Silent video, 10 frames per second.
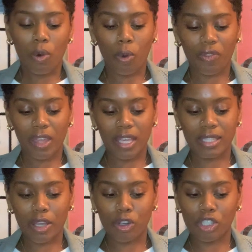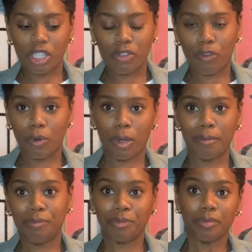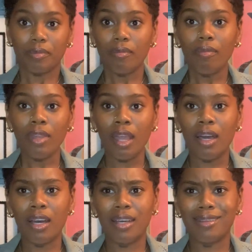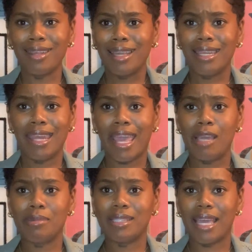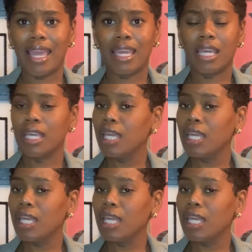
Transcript: or things that are just for uh namesake.